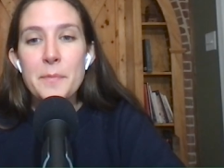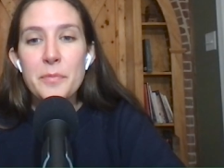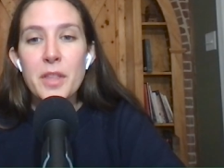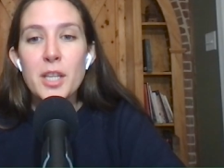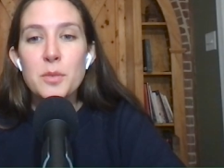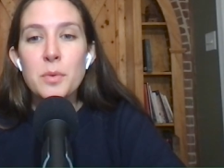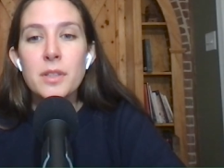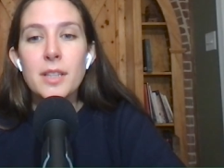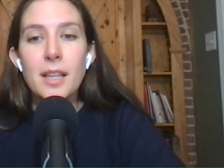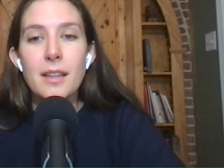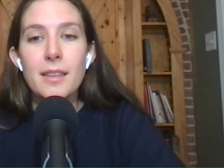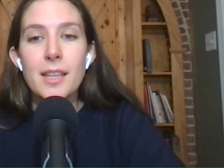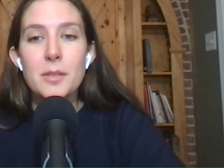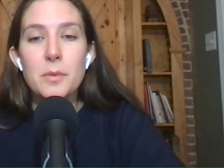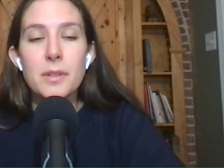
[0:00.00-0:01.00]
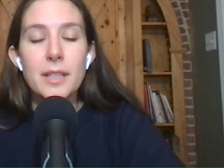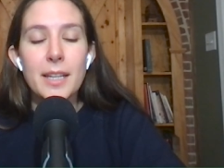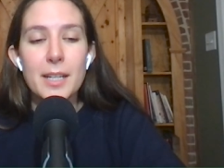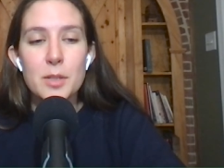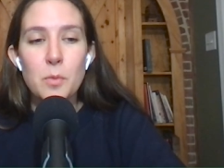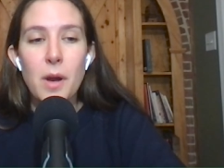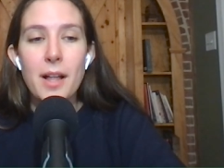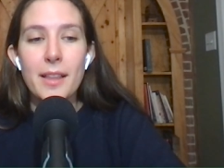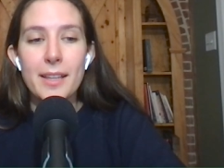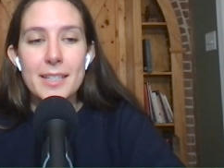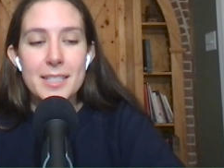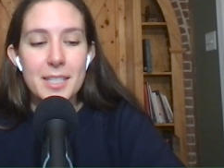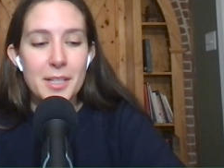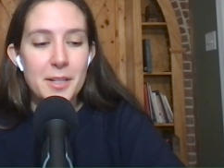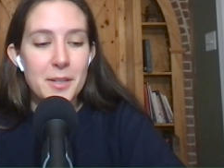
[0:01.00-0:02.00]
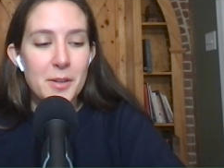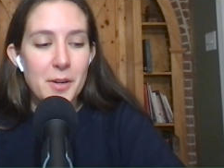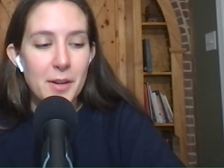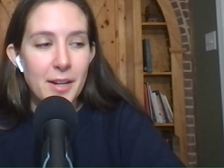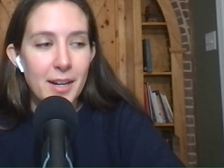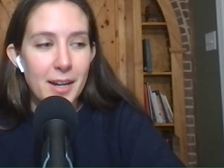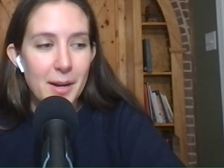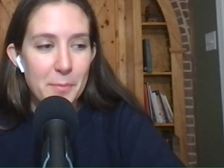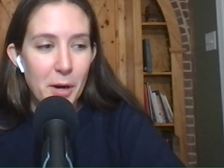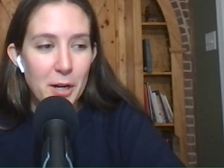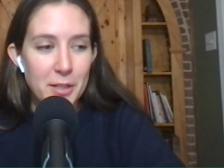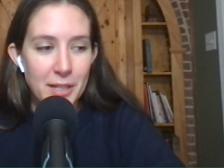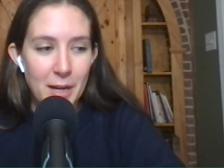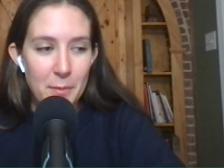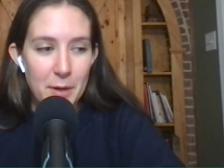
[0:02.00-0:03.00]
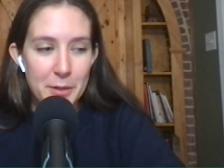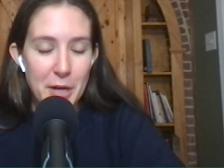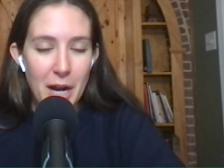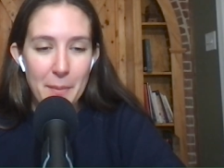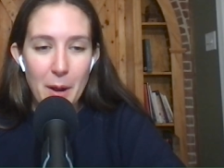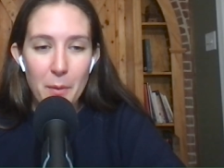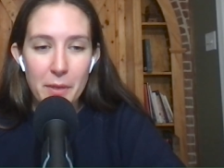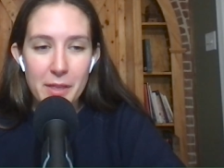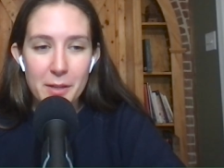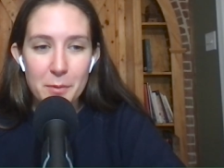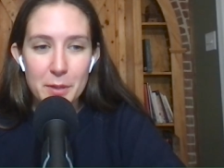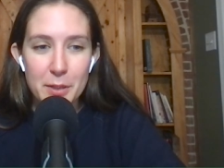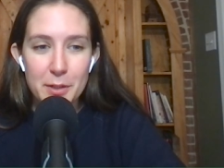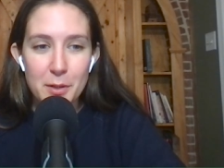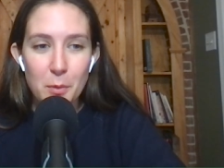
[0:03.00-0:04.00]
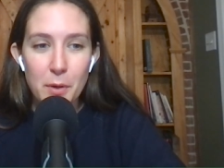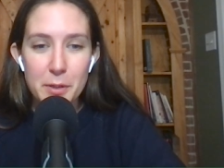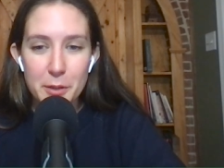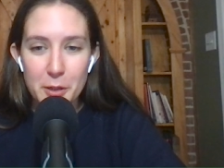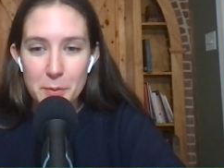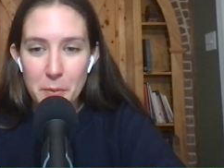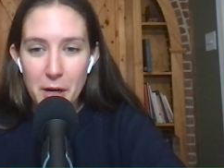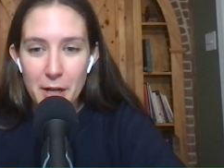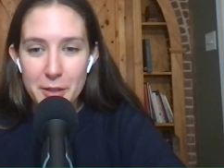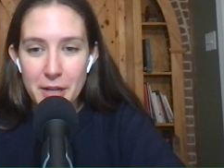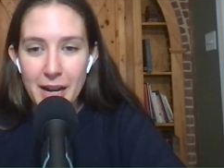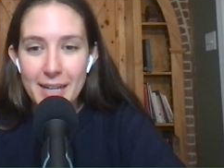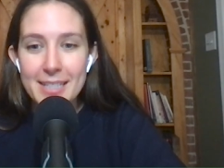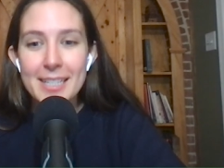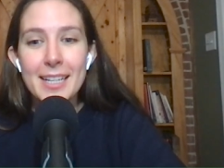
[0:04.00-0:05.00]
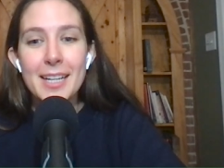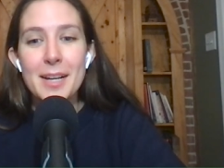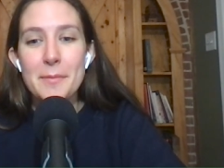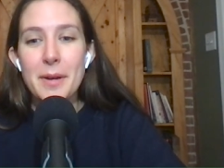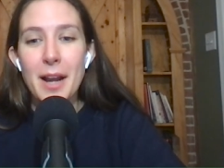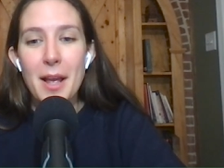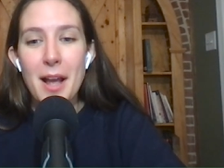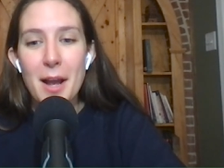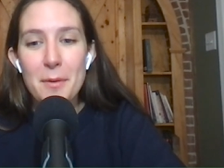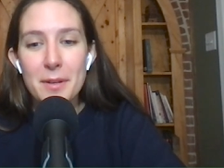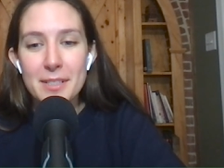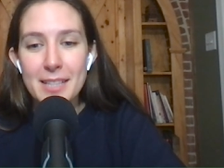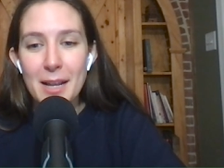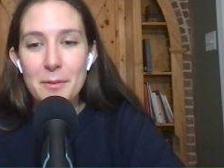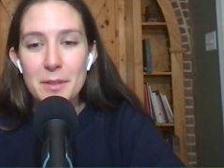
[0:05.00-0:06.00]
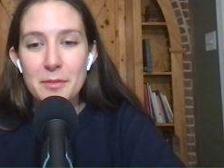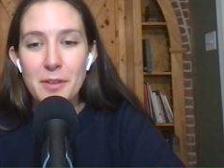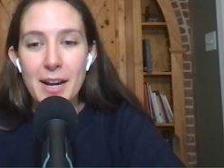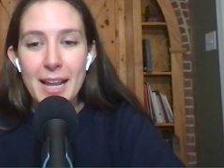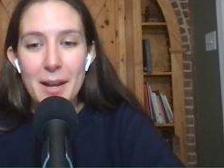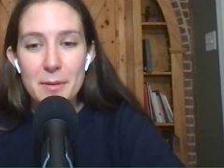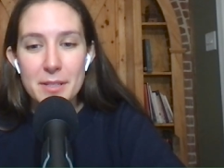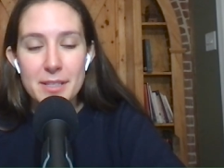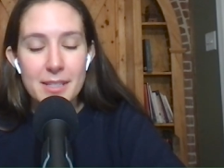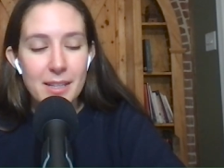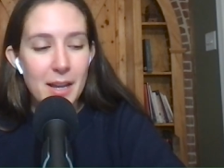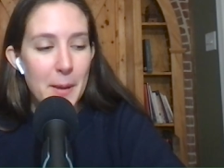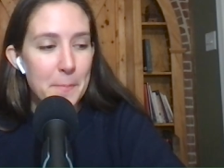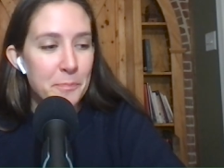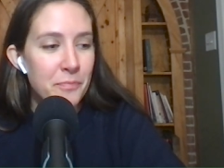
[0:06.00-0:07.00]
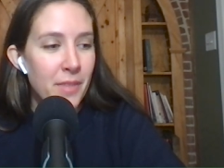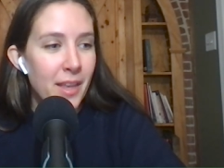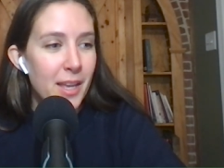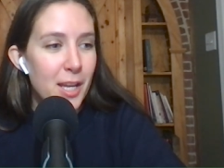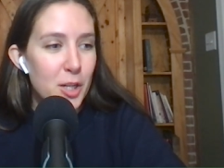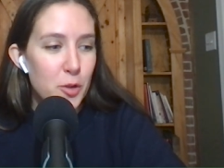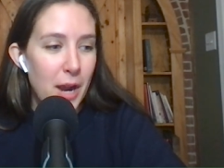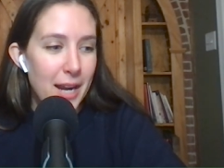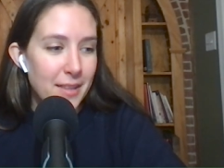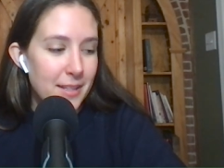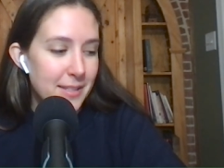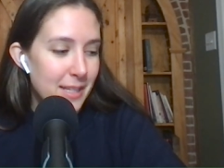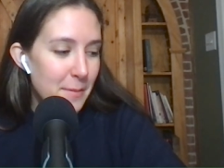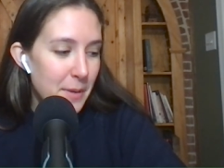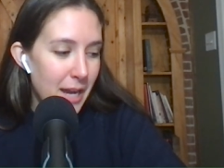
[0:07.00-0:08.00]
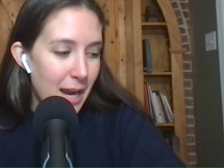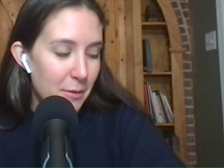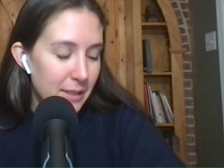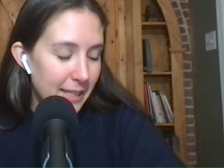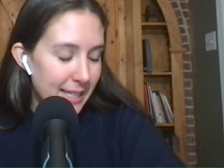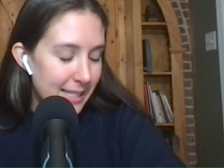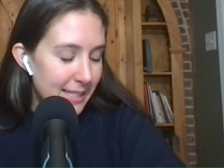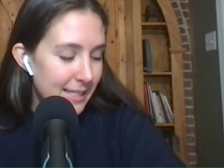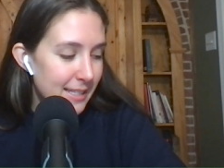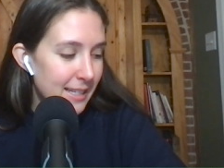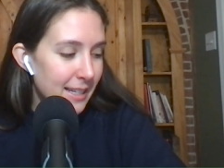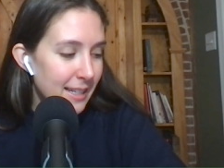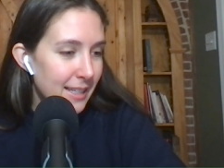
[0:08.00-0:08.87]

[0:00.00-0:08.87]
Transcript: this will this will lead us well into a, project I want to talk about with it, which is the Wizards project. But I, I will say it was funny. I was um, tracking the CPI release